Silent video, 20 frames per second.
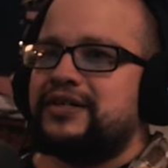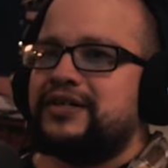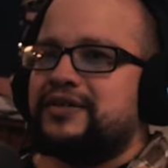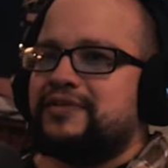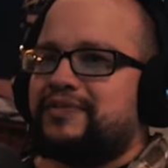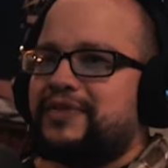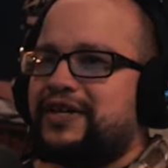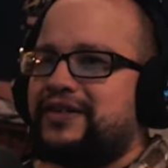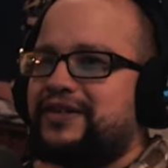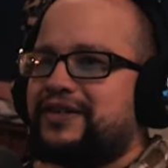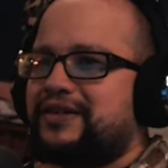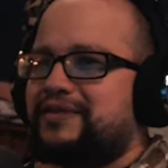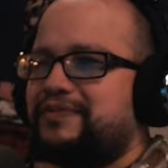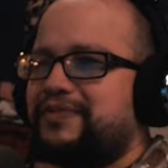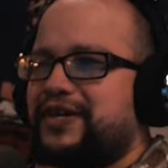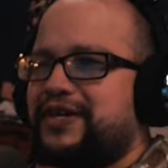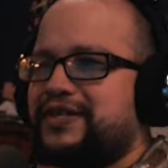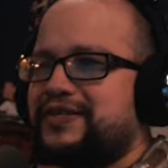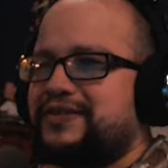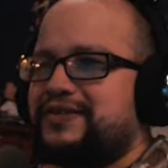melee
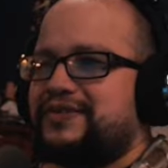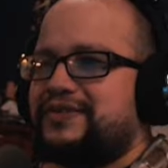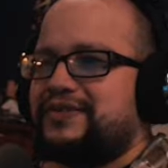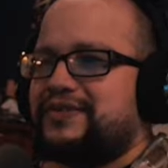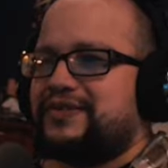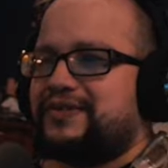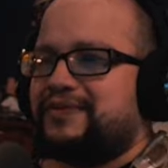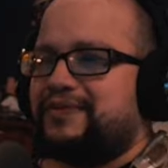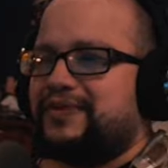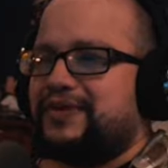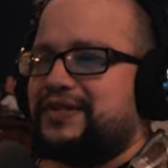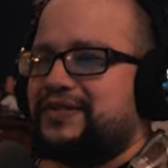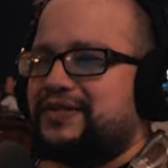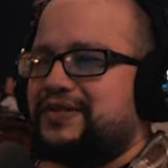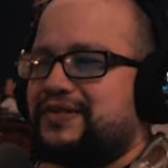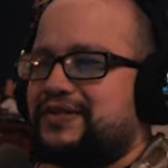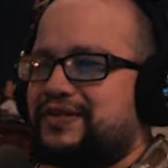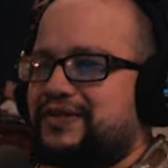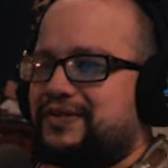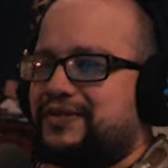composite system 1,
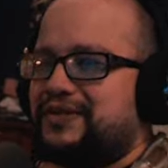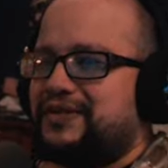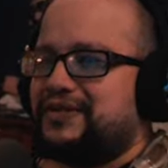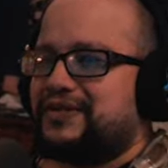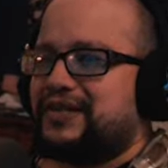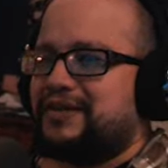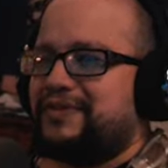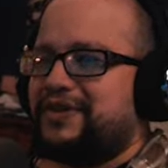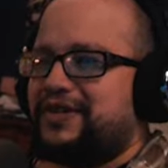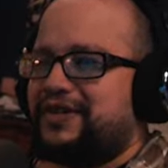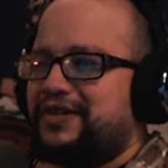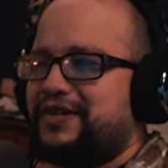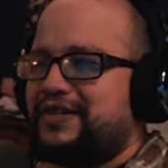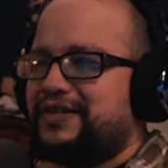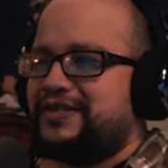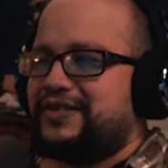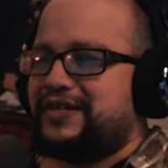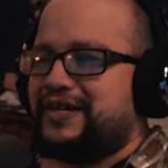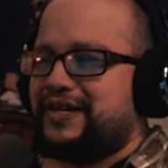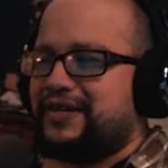so using a melee
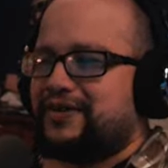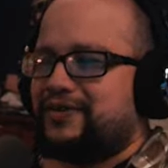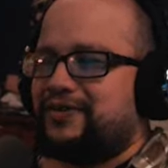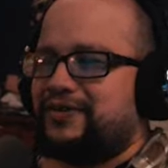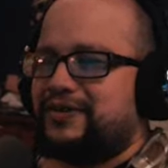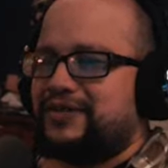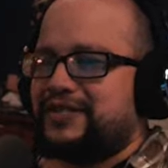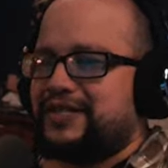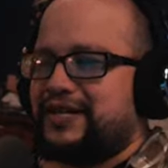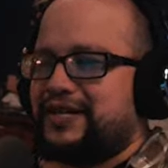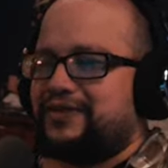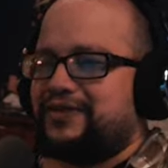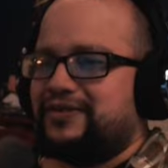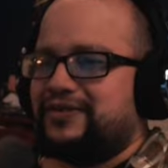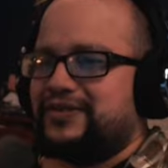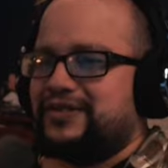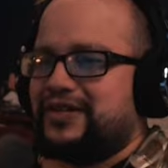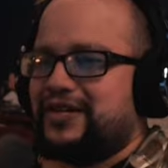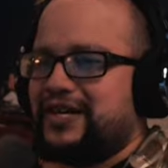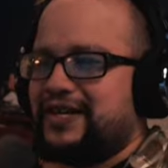attack or tackle
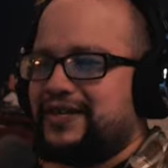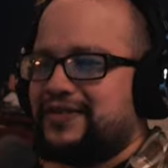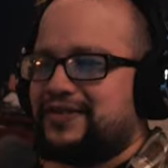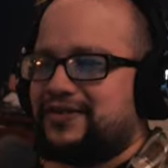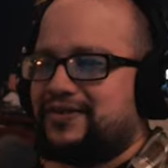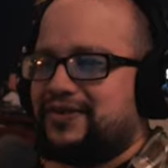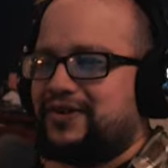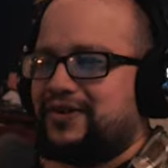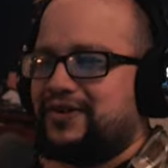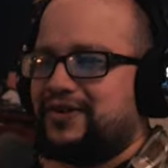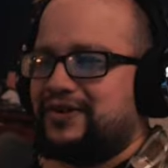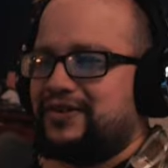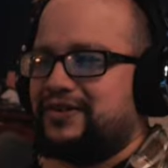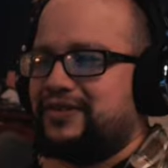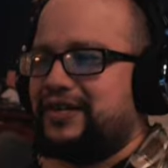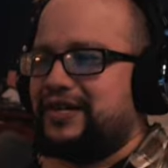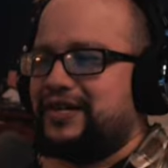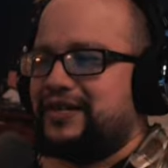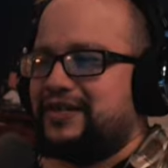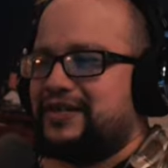to cancel hard
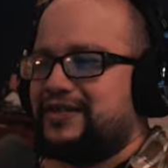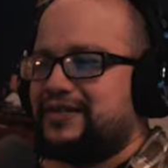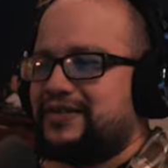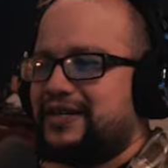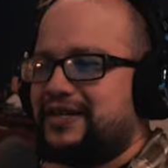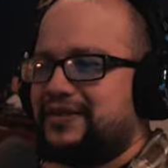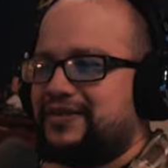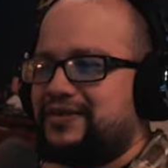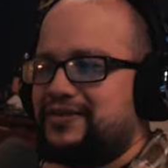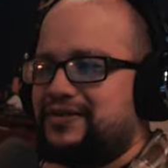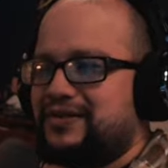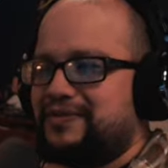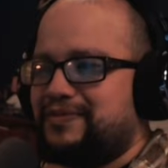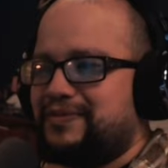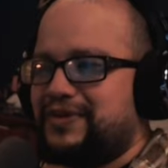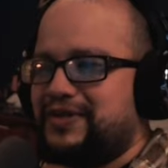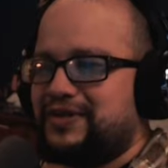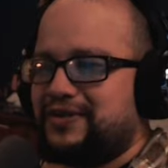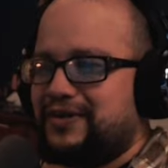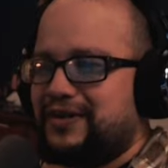landings after
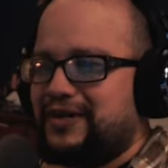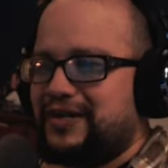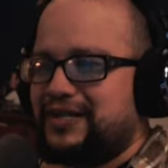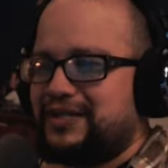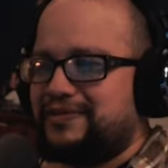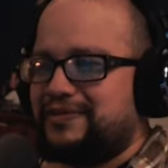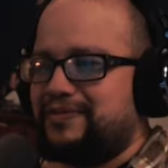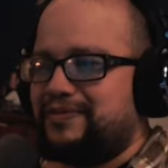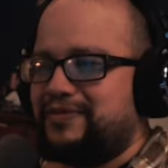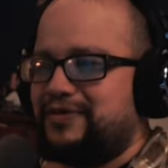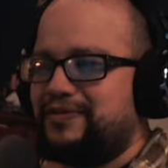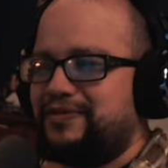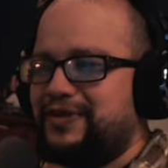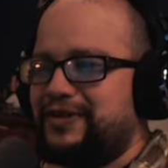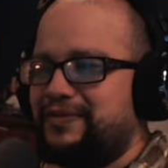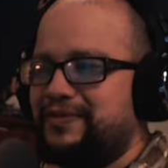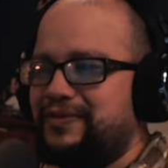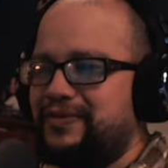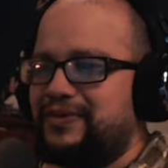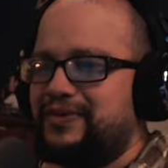jumping or high speed
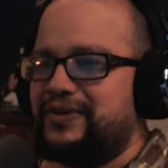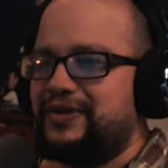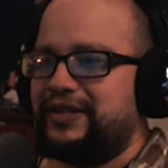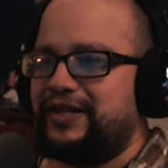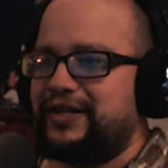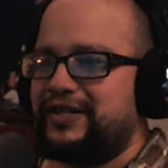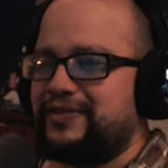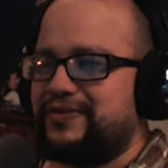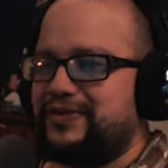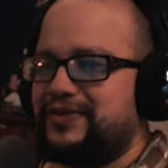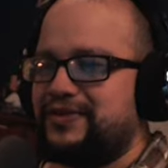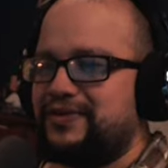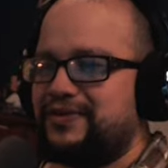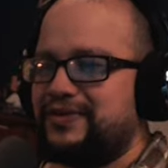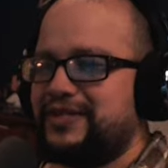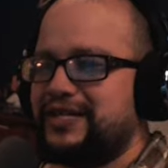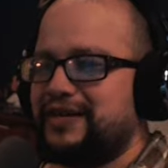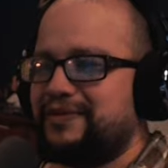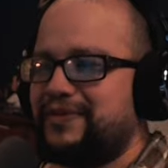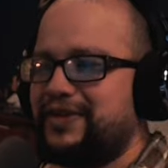movement. Allows for 2
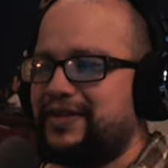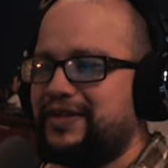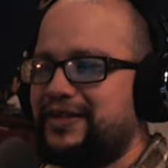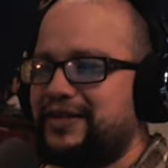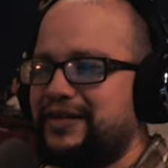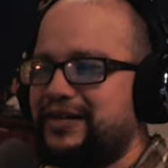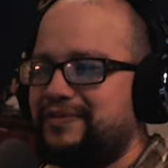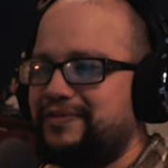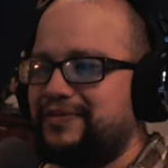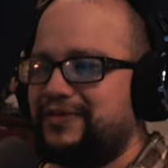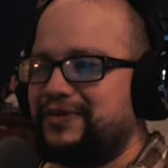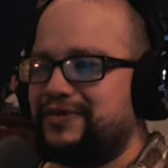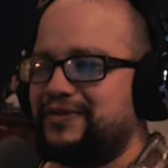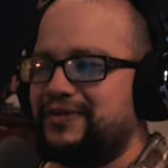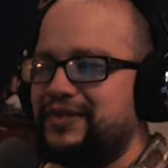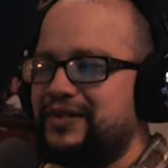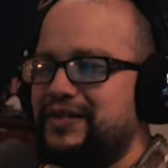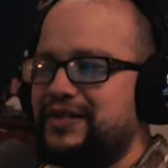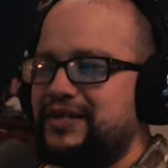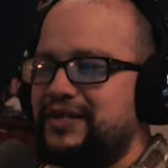attack melee combo.
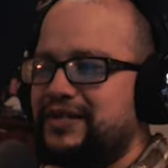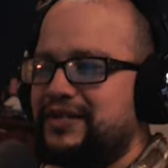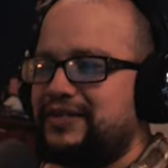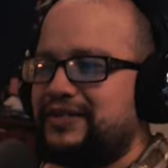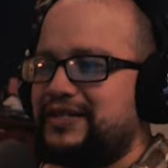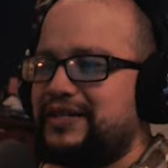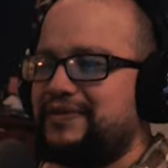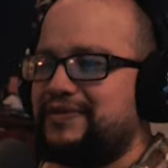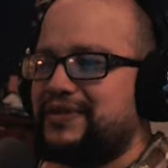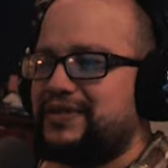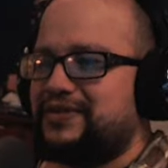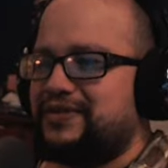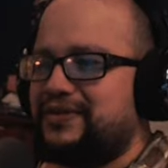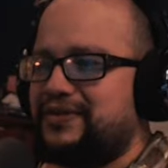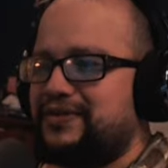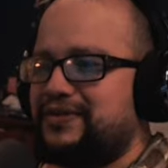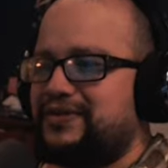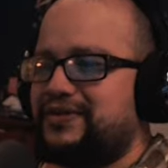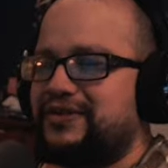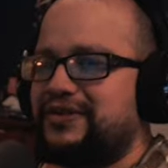Damage is
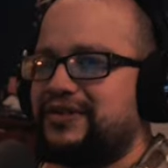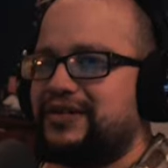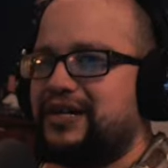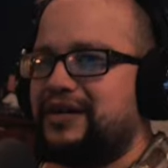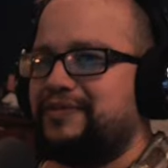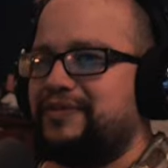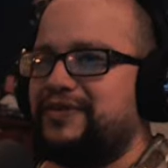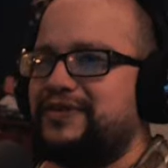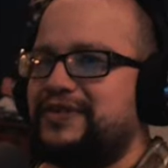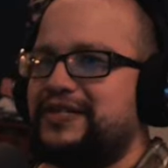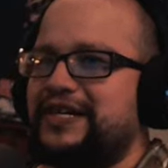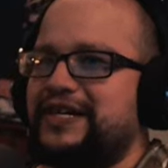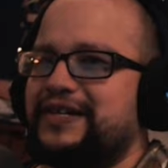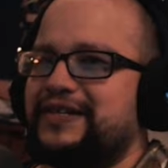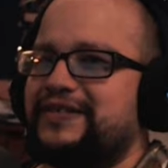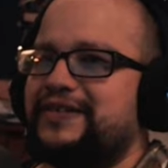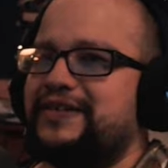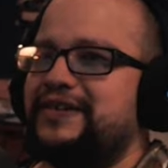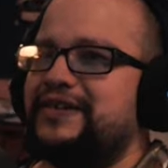reduced during combo attacks.